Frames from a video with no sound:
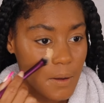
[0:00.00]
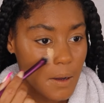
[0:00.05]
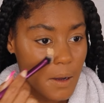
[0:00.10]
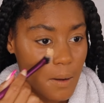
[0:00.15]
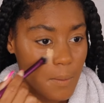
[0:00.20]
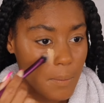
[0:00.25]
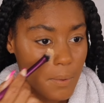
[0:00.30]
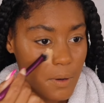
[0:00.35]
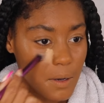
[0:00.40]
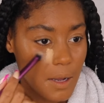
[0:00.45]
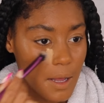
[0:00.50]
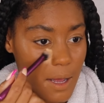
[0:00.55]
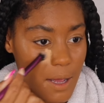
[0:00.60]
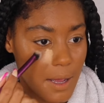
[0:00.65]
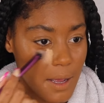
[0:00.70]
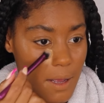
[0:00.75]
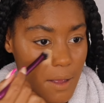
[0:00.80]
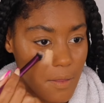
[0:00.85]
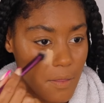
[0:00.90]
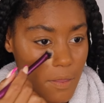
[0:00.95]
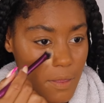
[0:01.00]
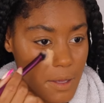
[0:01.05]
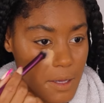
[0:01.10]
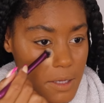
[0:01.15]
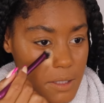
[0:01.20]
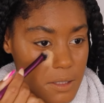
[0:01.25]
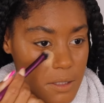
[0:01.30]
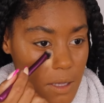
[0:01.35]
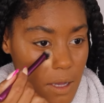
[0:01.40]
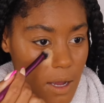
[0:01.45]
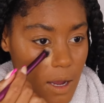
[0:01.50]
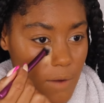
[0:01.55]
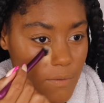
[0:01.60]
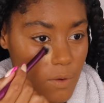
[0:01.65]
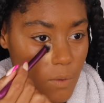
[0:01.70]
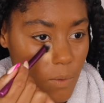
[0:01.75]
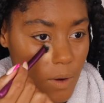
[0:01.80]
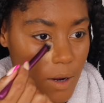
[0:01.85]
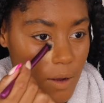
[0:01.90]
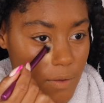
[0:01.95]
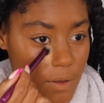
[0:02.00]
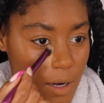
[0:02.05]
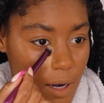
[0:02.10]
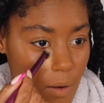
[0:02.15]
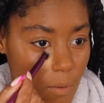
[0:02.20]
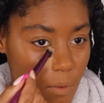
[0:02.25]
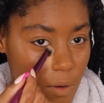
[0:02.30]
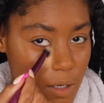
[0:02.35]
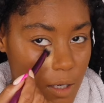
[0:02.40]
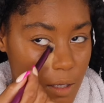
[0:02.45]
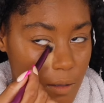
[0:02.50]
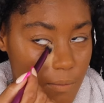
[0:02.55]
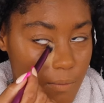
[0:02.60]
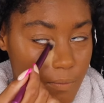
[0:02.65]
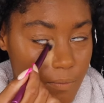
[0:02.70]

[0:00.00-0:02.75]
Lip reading: apply this everywhere that I want it.